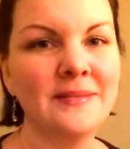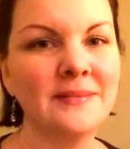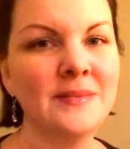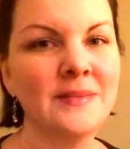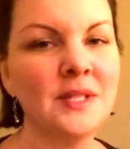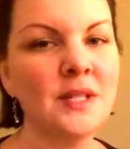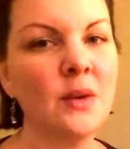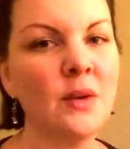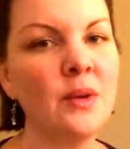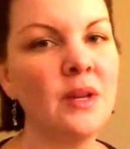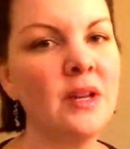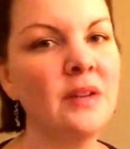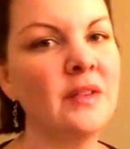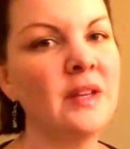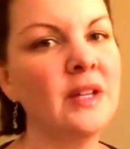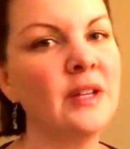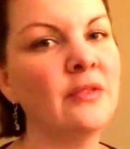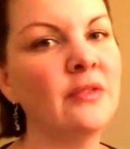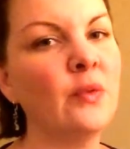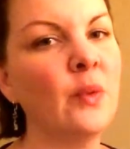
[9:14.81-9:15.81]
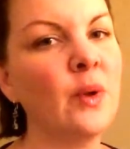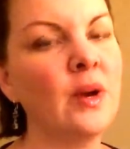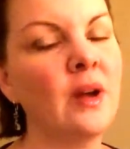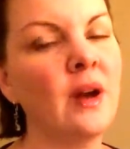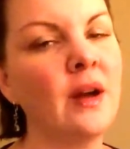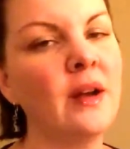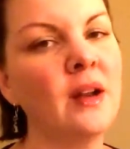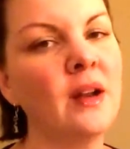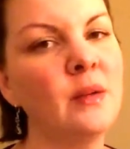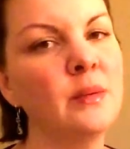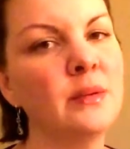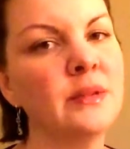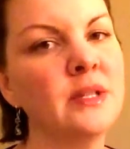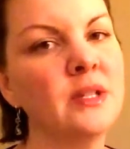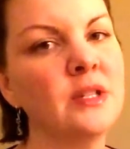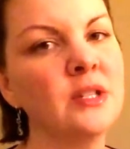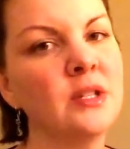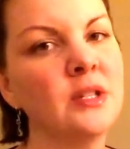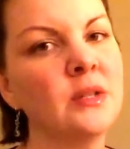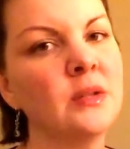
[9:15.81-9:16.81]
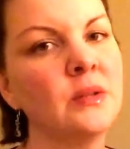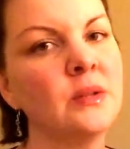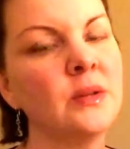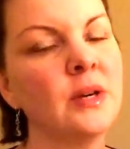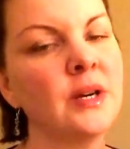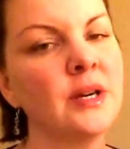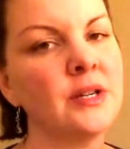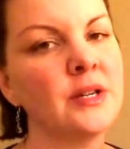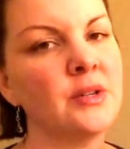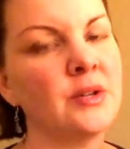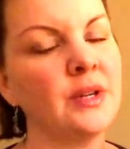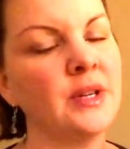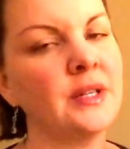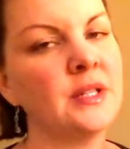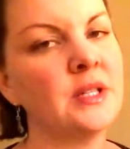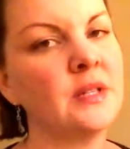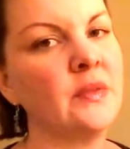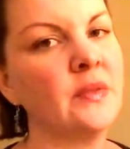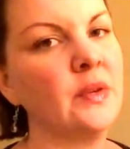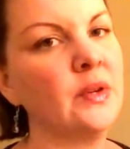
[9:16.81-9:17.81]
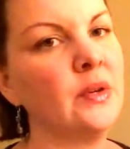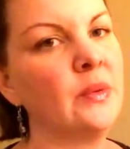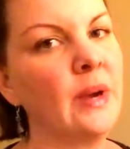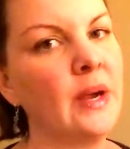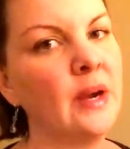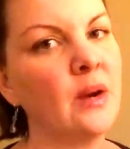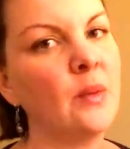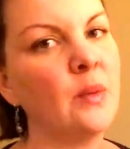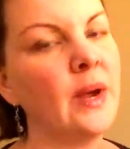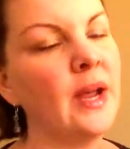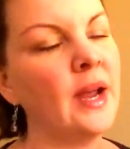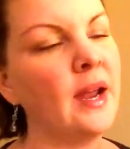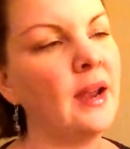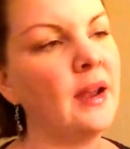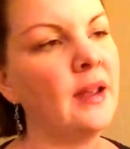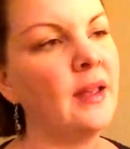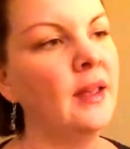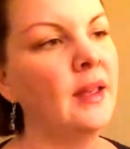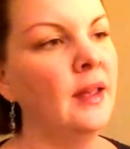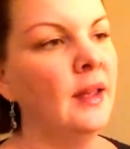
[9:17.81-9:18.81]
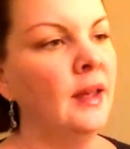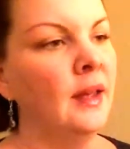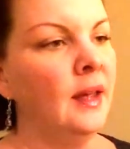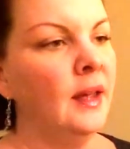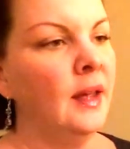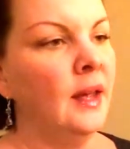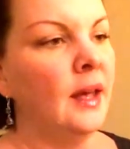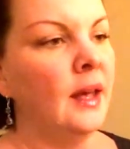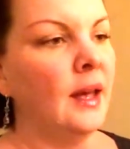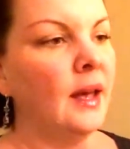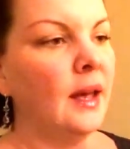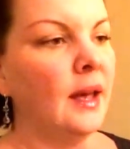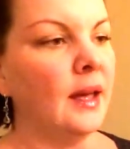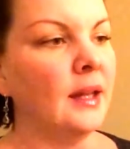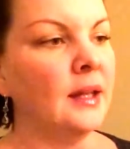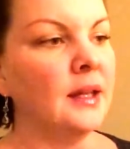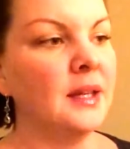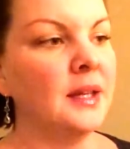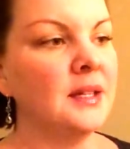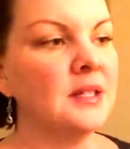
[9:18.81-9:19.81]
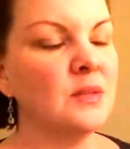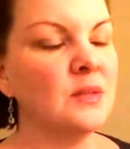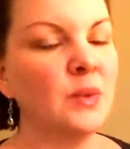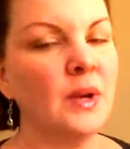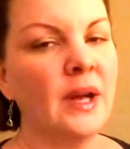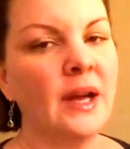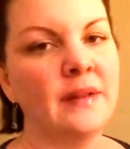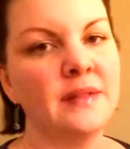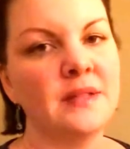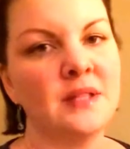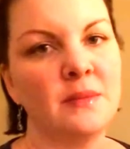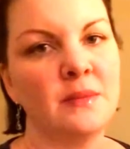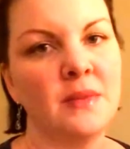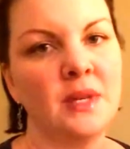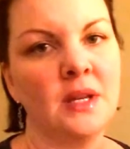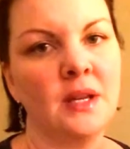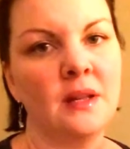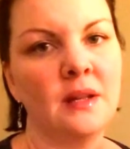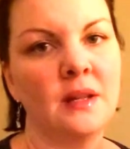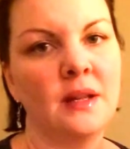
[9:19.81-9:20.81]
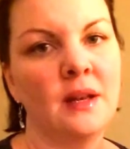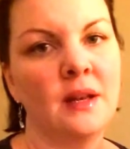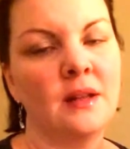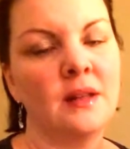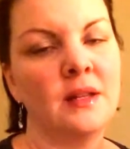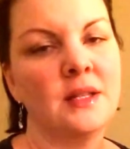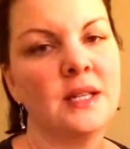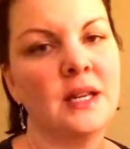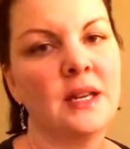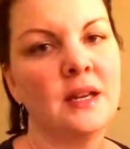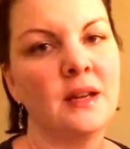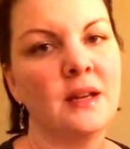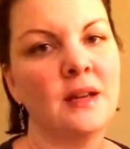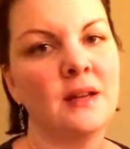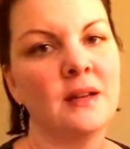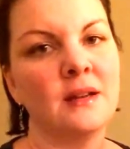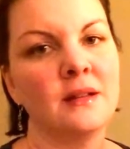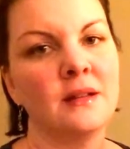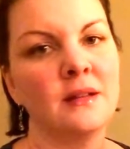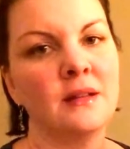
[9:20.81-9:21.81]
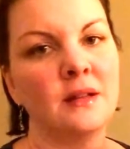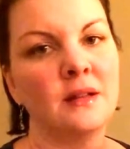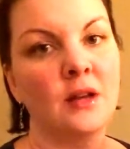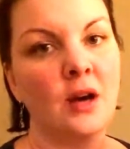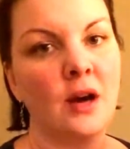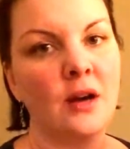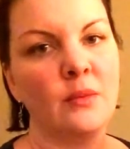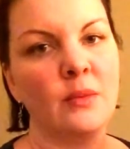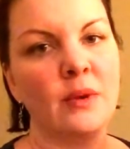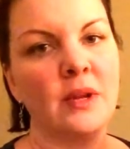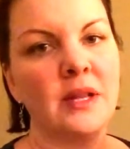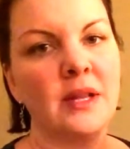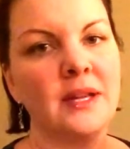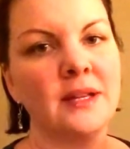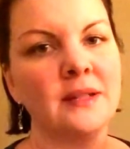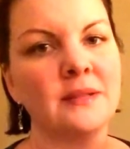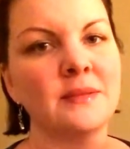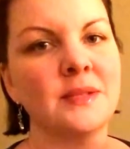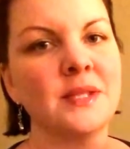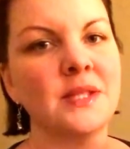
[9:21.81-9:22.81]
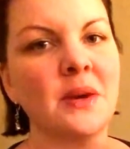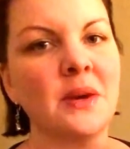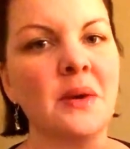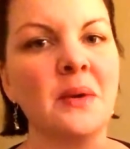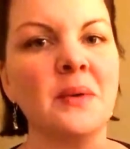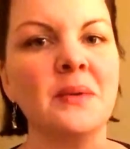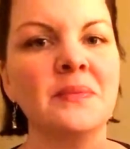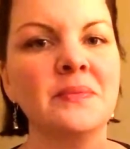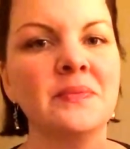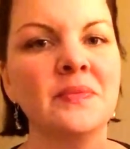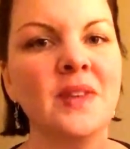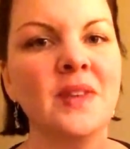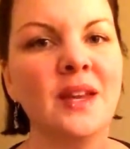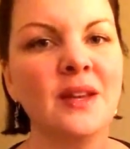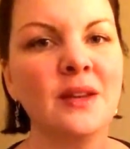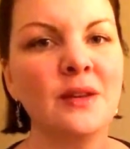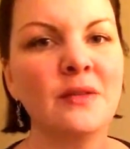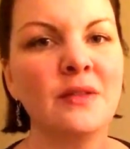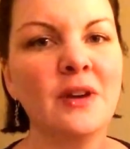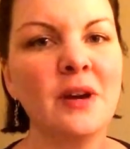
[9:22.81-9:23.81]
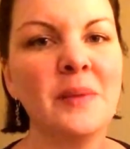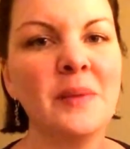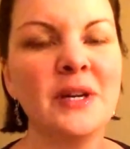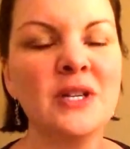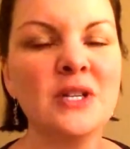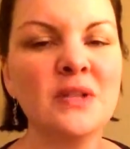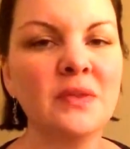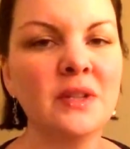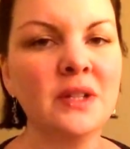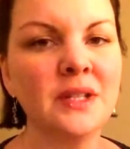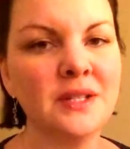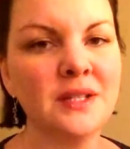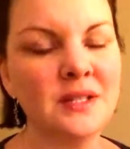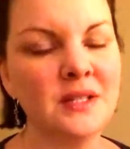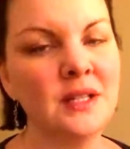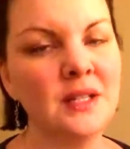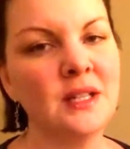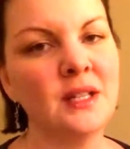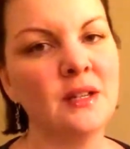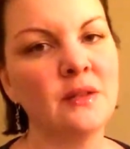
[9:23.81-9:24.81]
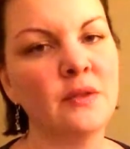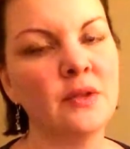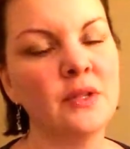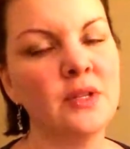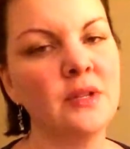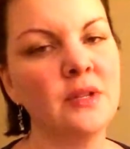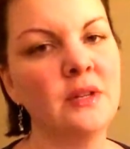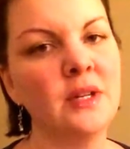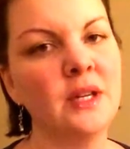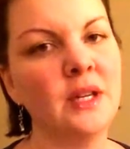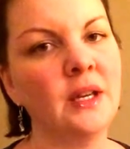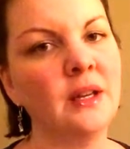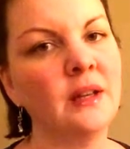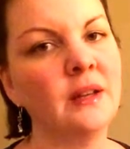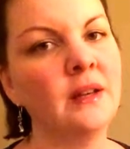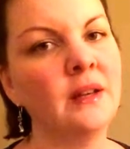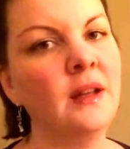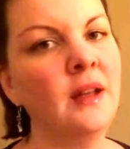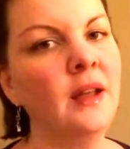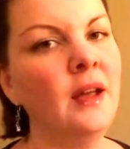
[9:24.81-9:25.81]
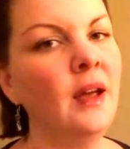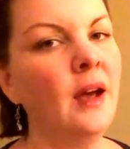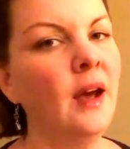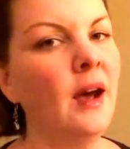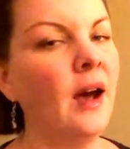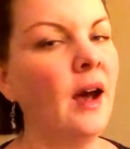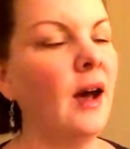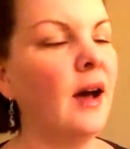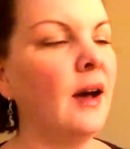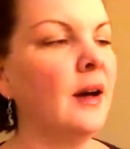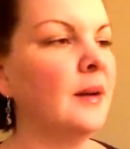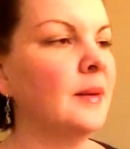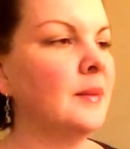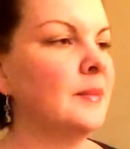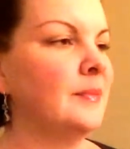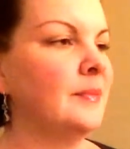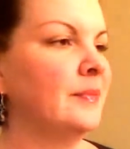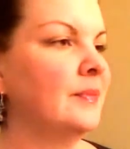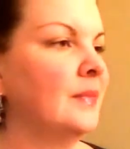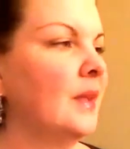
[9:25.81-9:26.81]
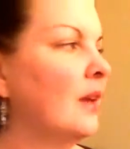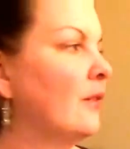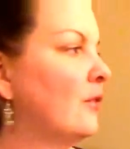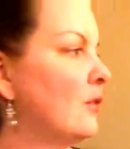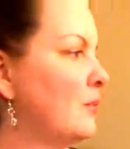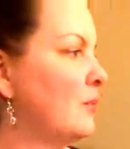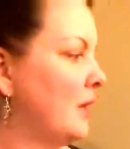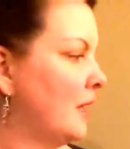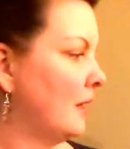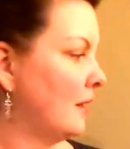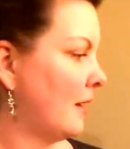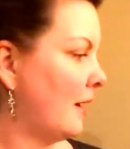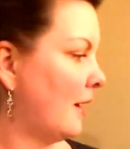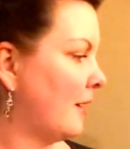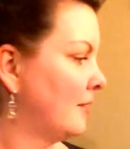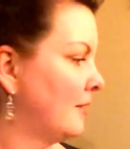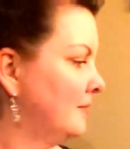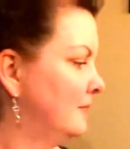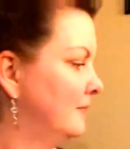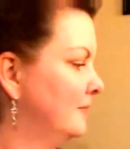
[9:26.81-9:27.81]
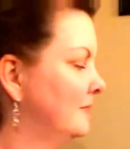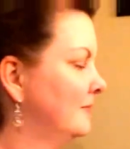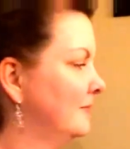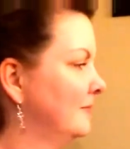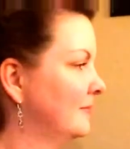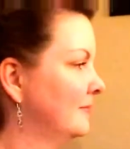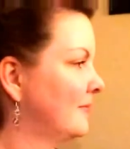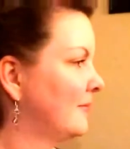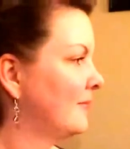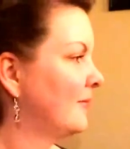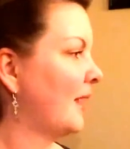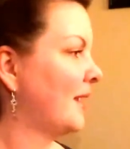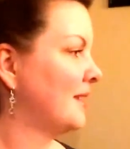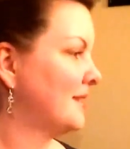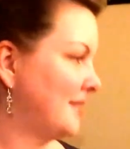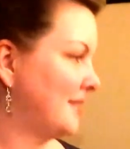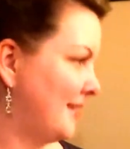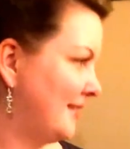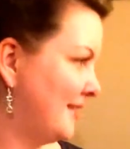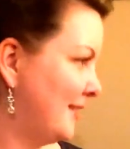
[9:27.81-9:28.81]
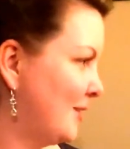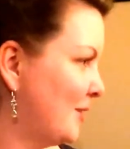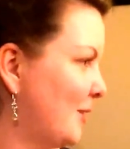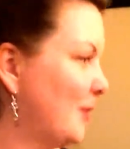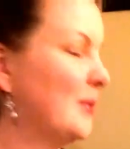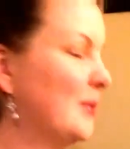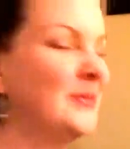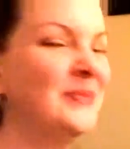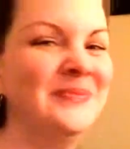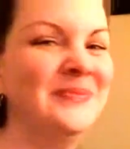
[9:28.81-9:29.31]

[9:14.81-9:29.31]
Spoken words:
So even if we're not able to do our transfer right away, at least we'll have something at the end of the day, God willing. So thank you very much for listening and for tuning in, and for being there. Thanks, Daisy, too.